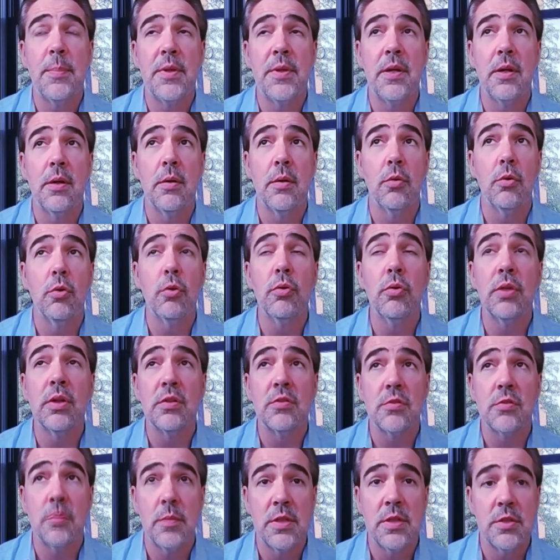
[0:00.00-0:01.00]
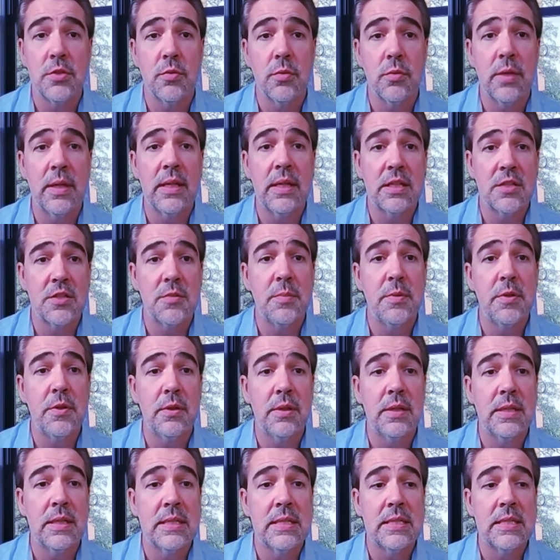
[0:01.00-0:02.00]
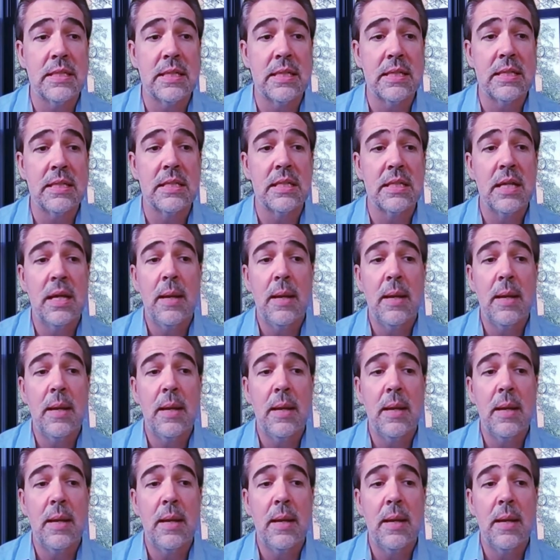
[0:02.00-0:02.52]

you know, learning from these great experiences.